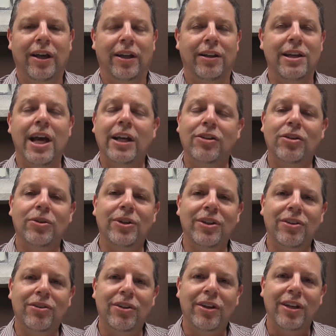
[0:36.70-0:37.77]
The answer
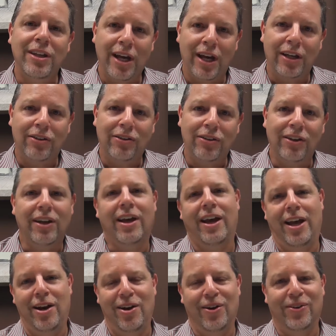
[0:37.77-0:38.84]
is yes
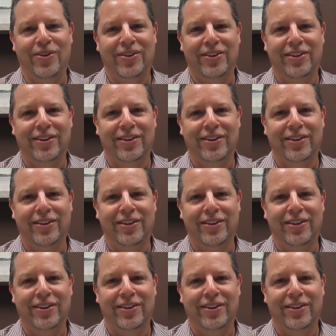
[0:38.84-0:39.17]
and no.